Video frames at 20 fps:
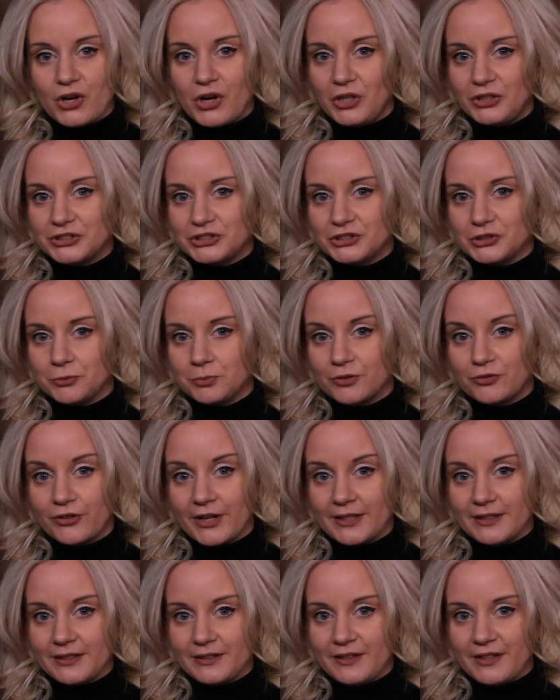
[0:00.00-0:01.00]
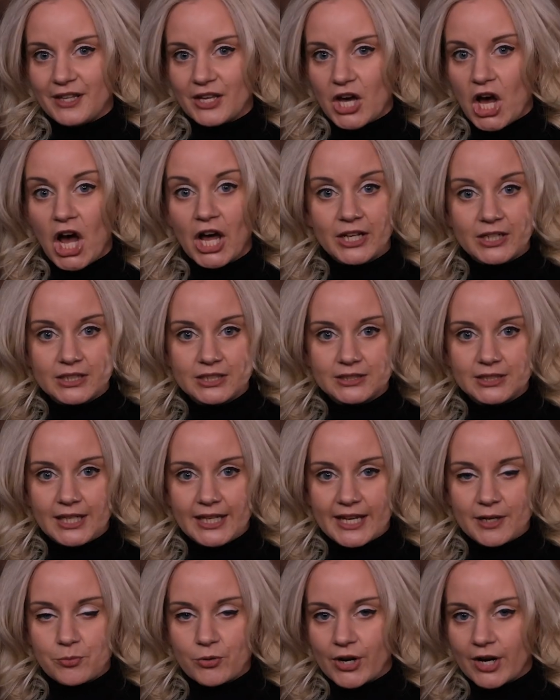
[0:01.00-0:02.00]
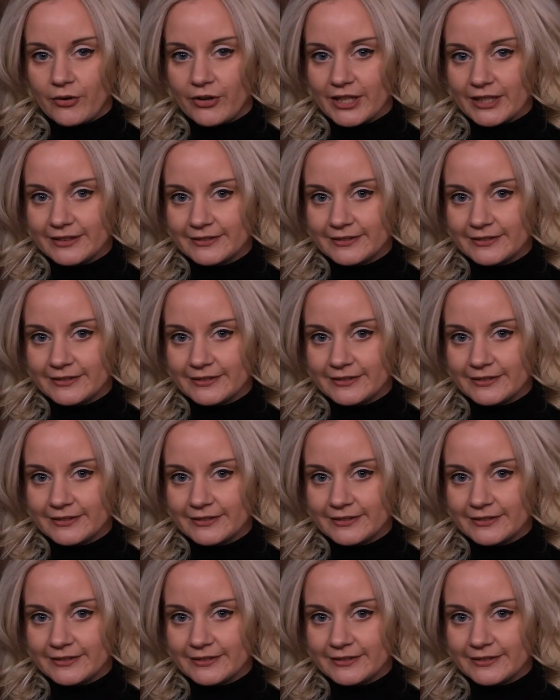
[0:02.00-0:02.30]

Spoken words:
also befriended the hot librarian.